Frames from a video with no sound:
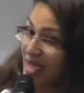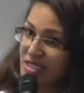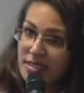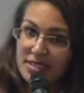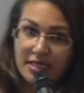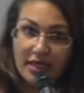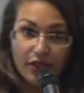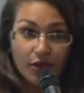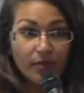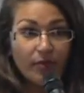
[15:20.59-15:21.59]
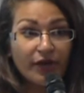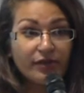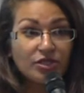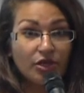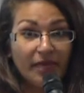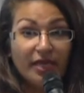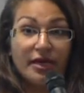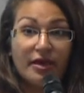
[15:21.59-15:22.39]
as you can see, Ethiopian migrants are being,